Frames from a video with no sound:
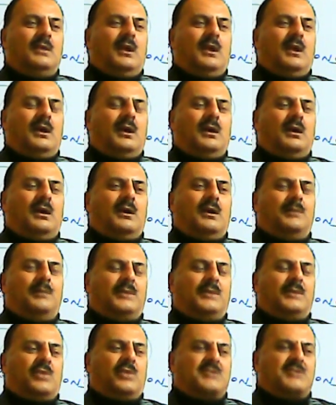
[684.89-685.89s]
uh,
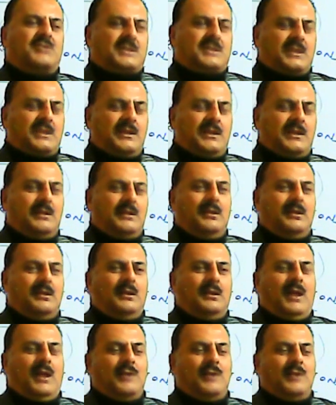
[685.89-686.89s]
be on Saturday
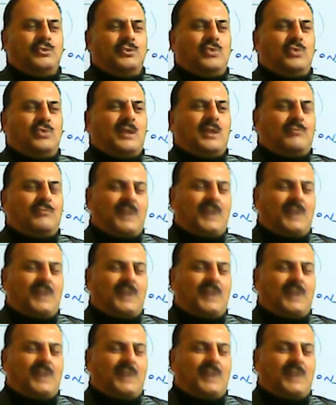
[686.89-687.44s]
and you are